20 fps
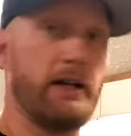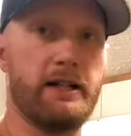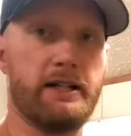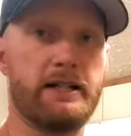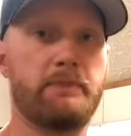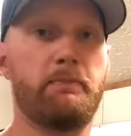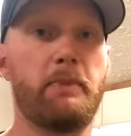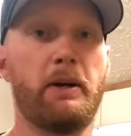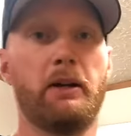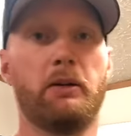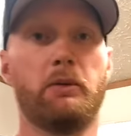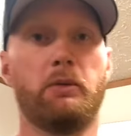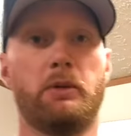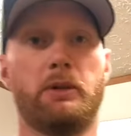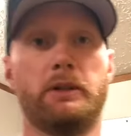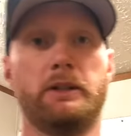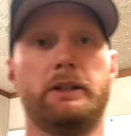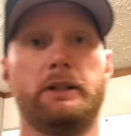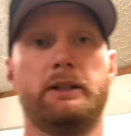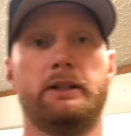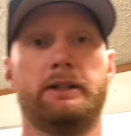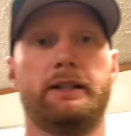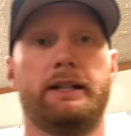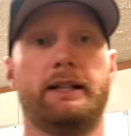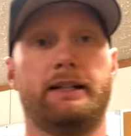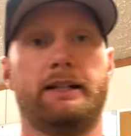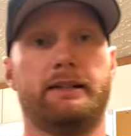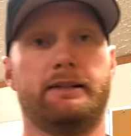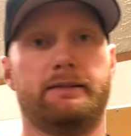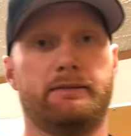spare one that
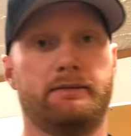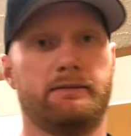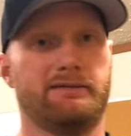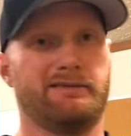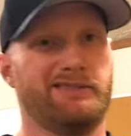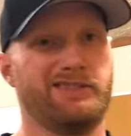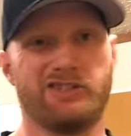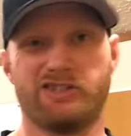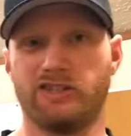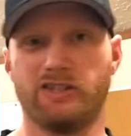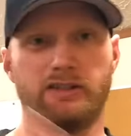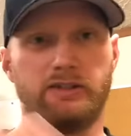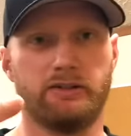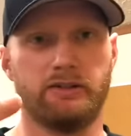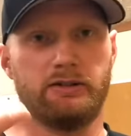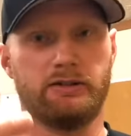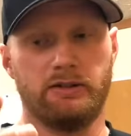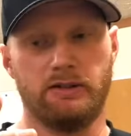is just a little